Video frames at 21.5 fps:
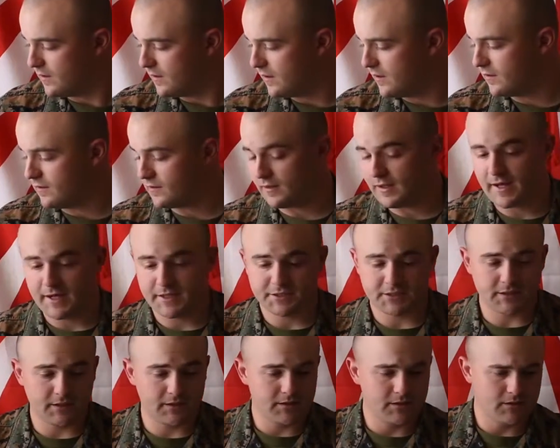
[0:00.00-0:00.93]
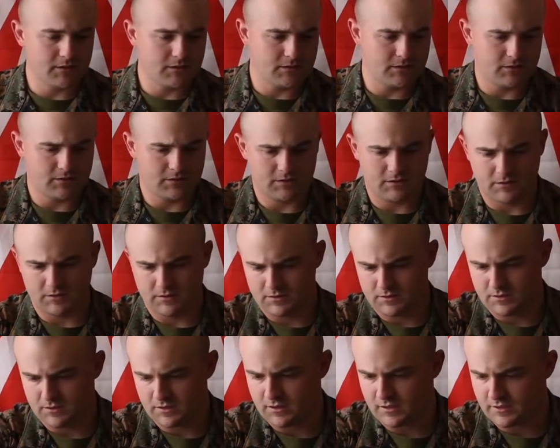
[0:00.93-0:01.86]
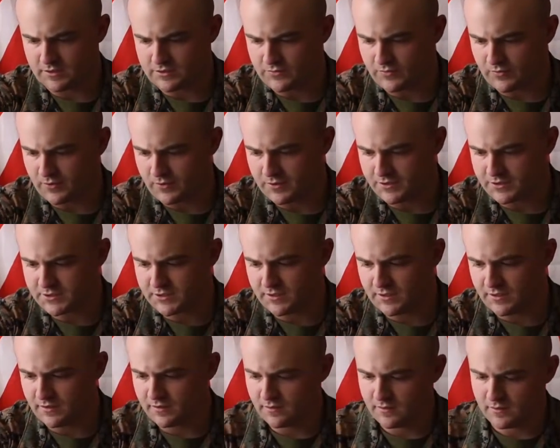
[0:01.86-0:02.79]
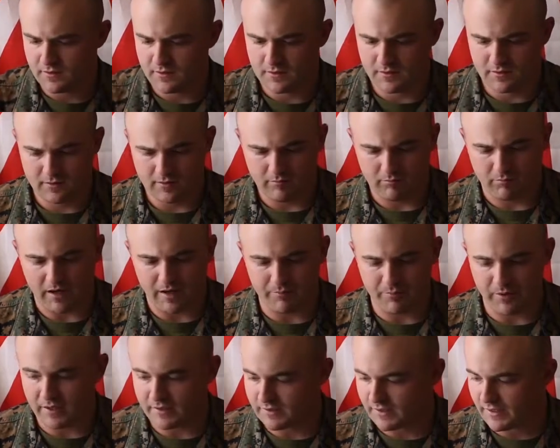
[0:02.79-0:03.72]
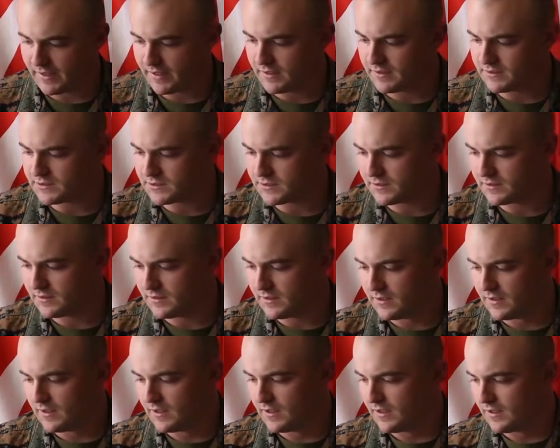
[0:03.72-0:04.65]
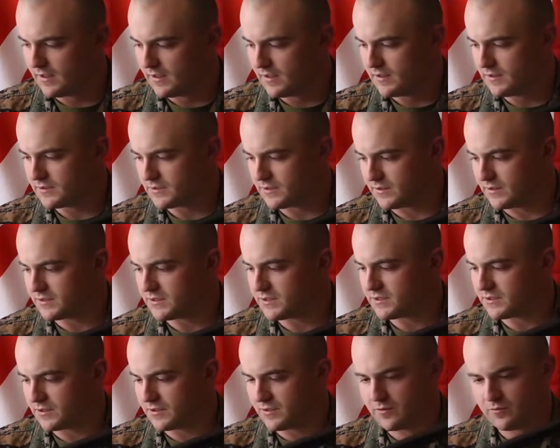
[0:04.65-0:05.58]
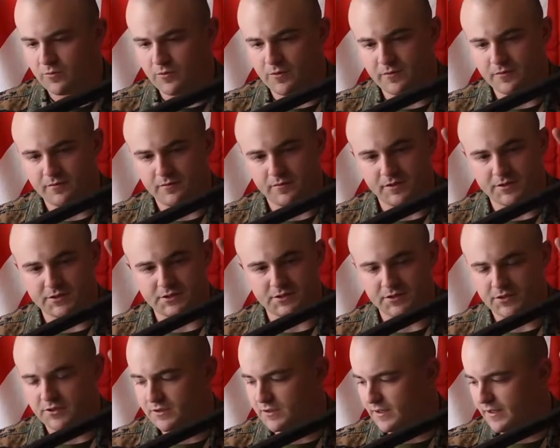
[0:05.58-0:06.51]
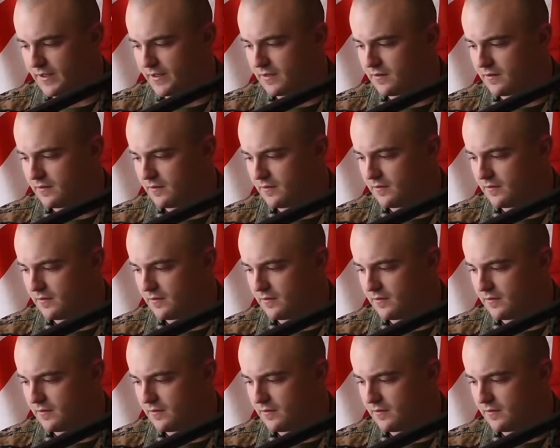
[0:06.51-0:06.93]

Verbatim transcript: And then lastly, uh, as far as the bipod legs, so this is a good one. This is a good leg.